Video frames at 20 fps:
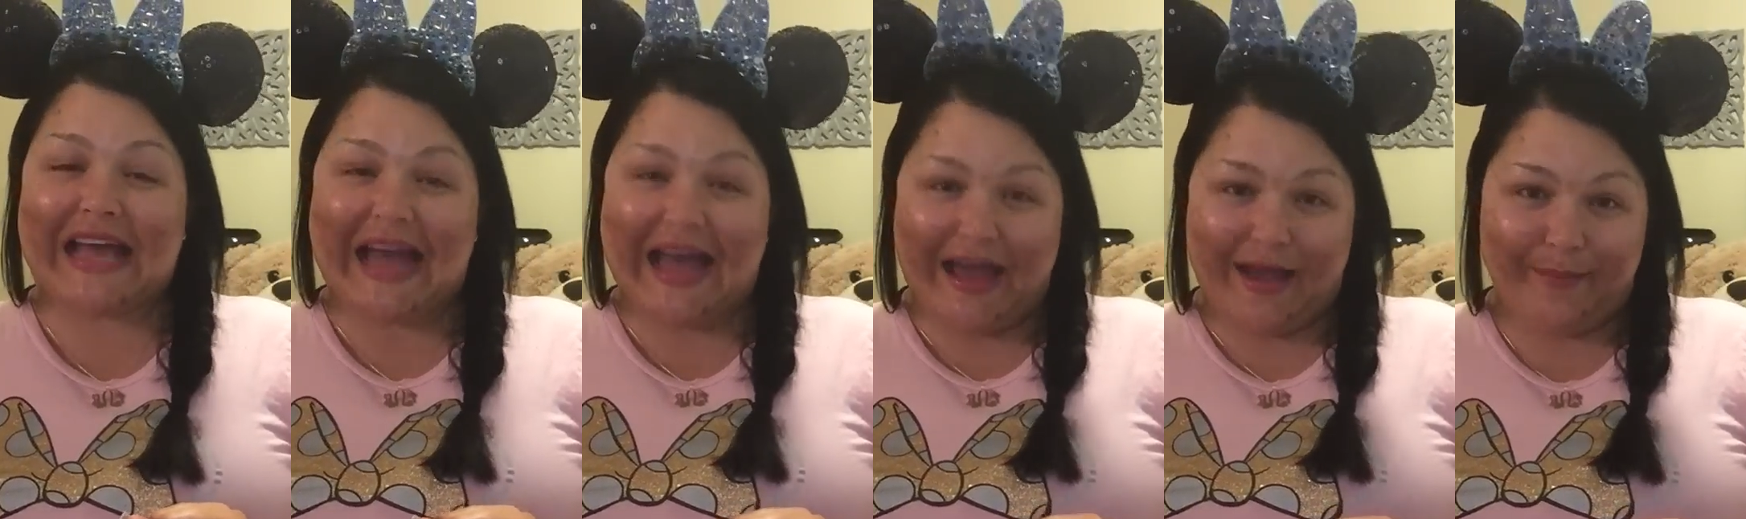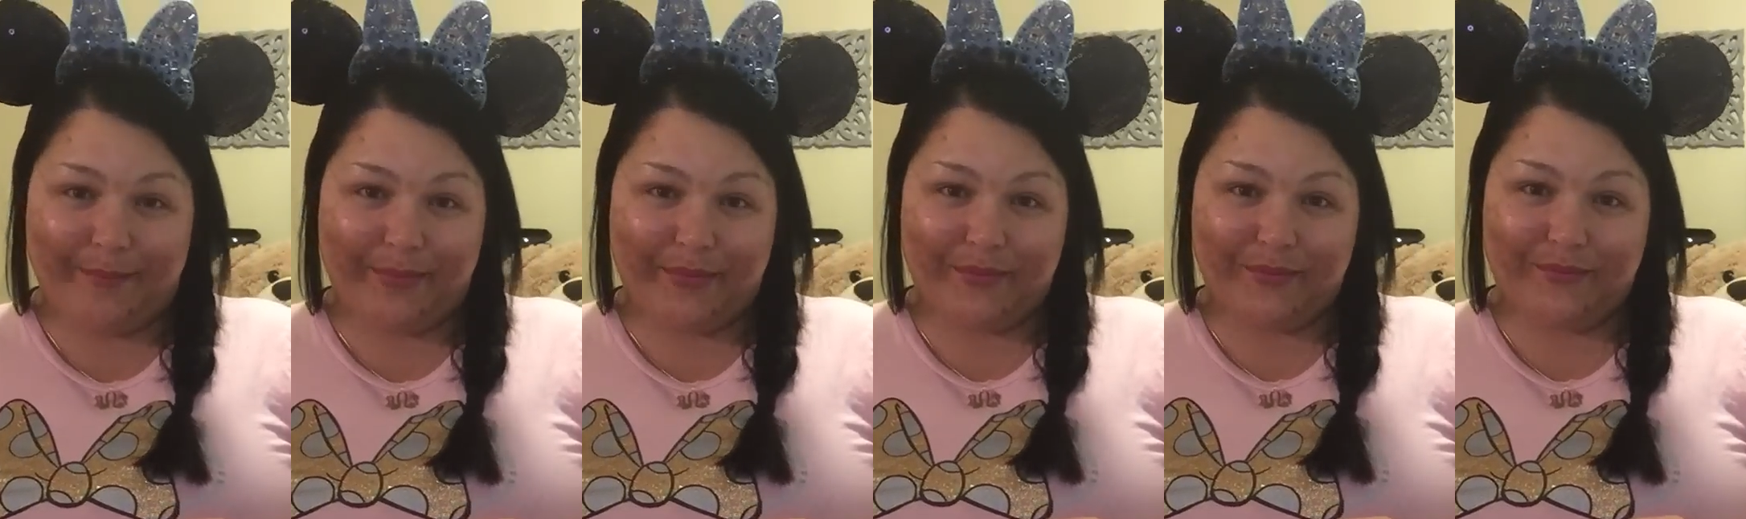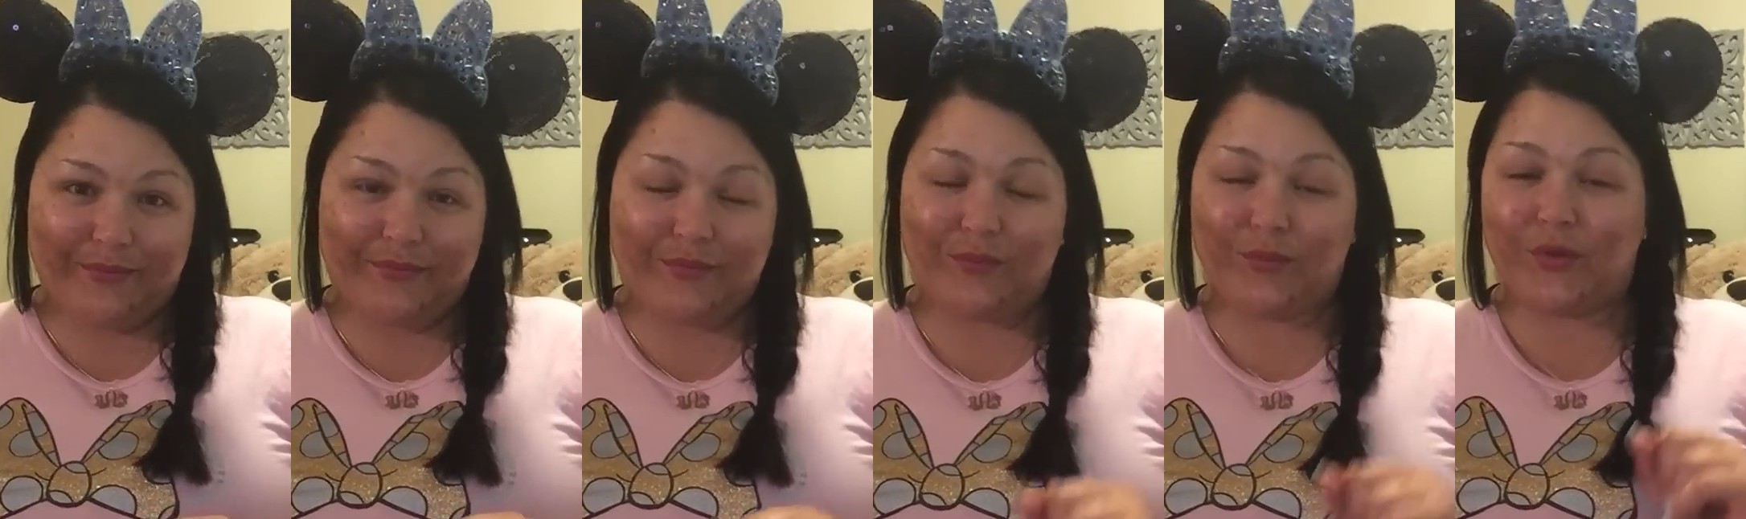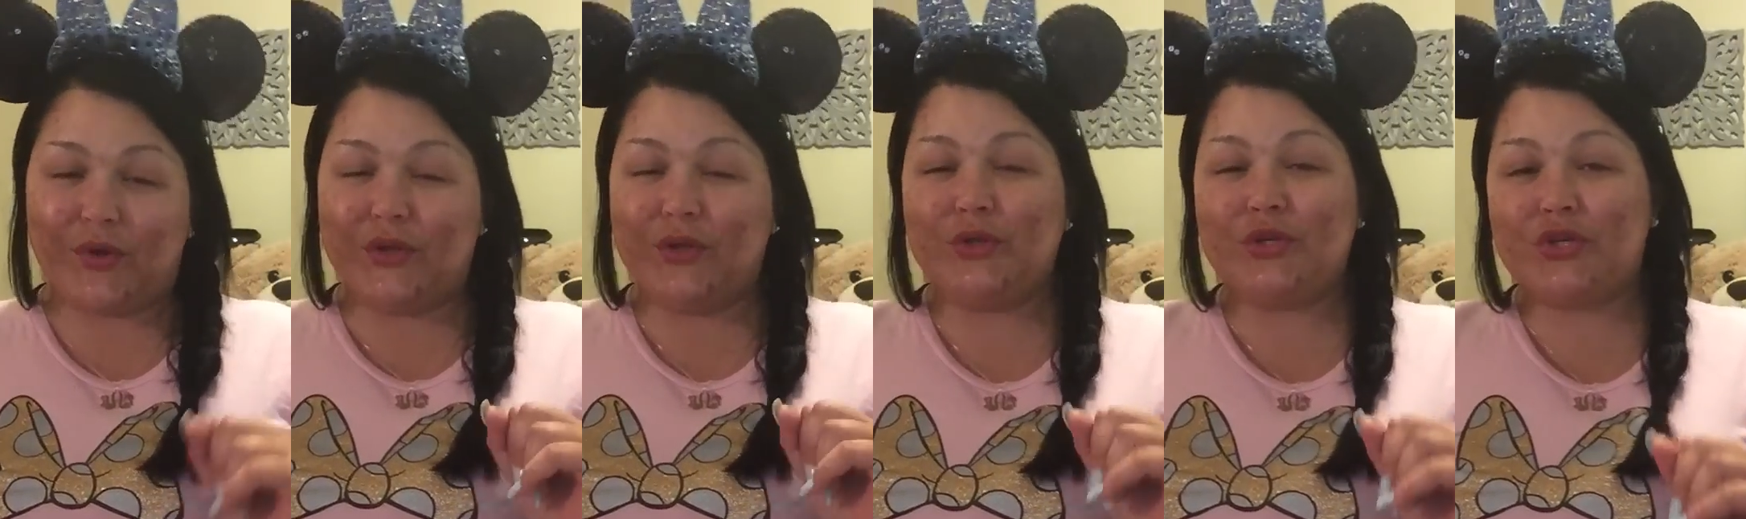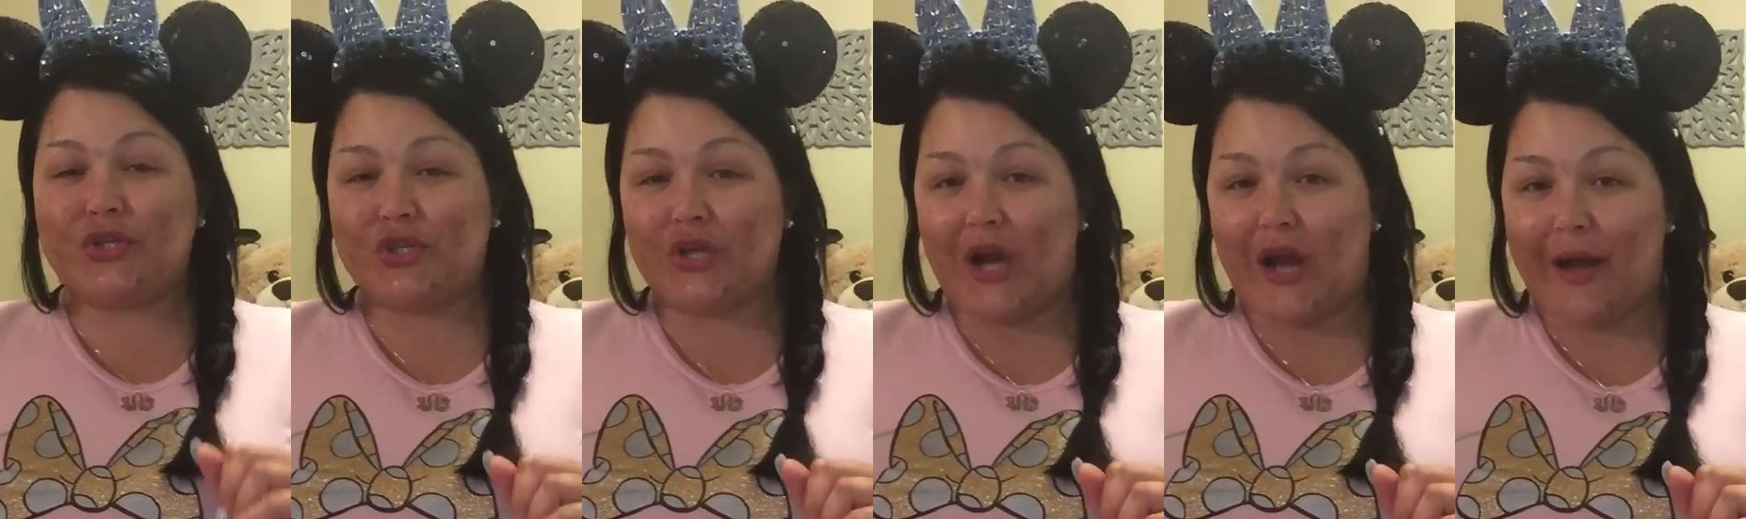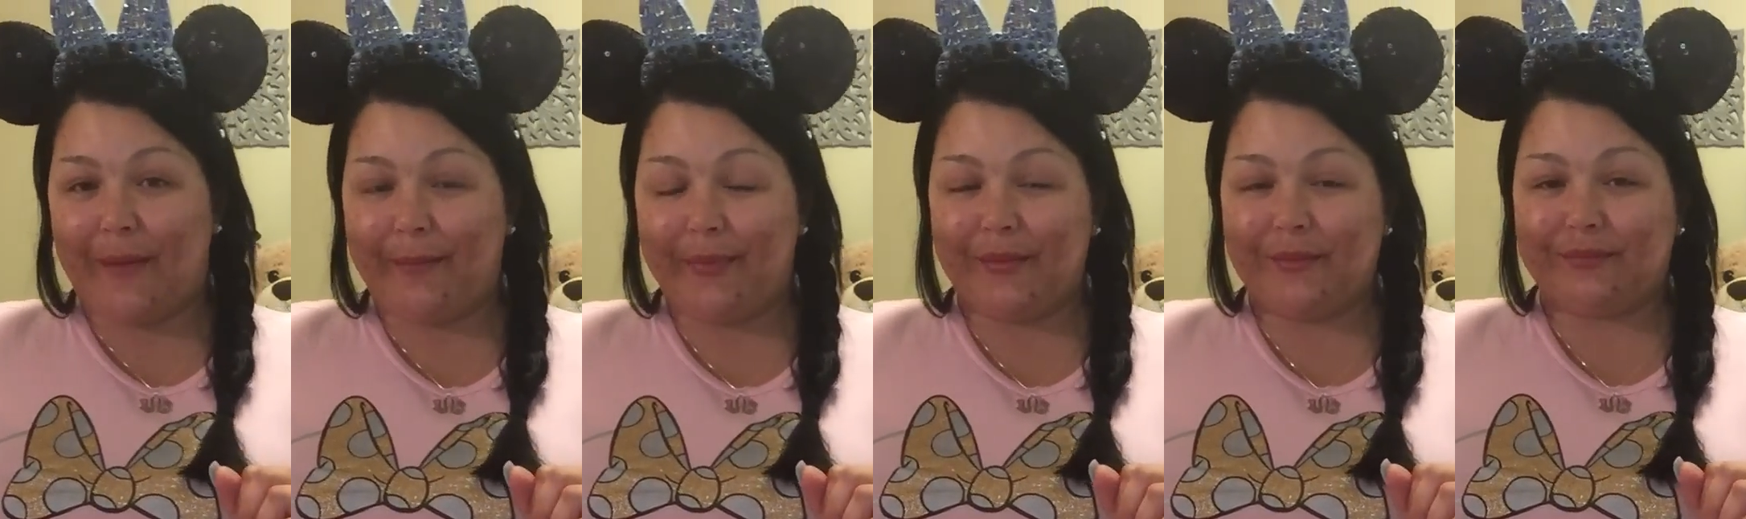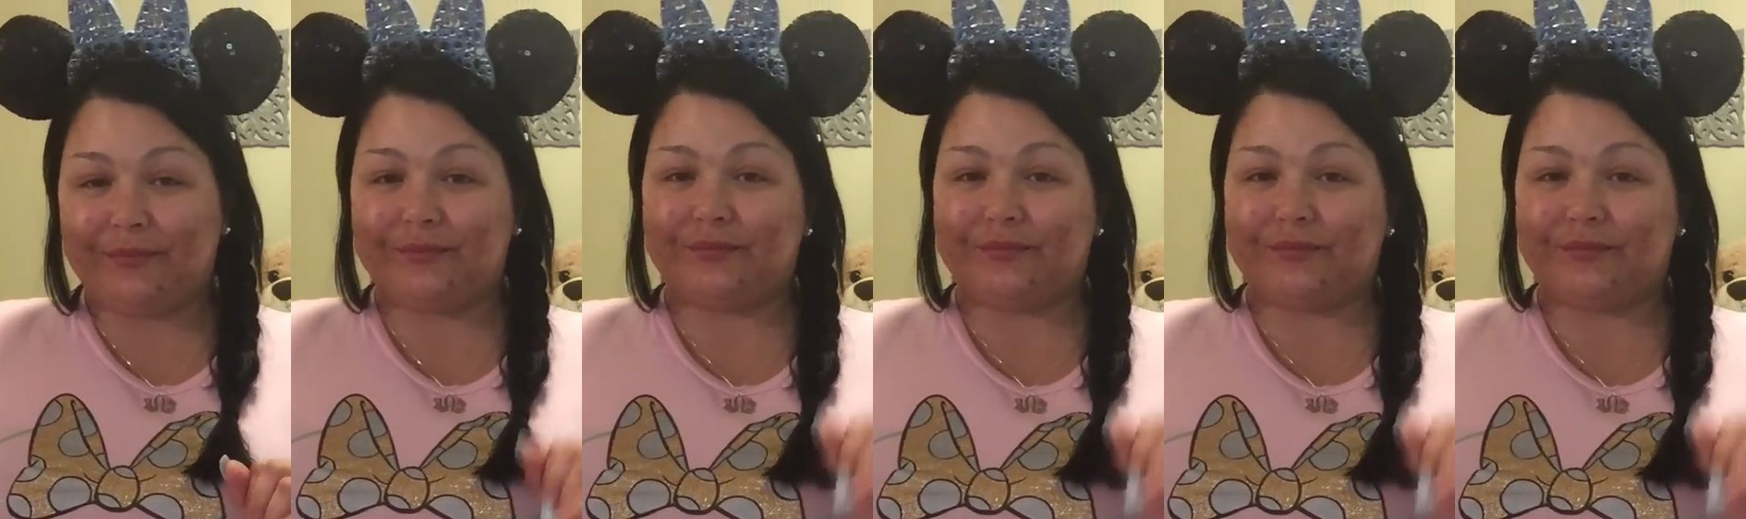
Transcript: app where you shop.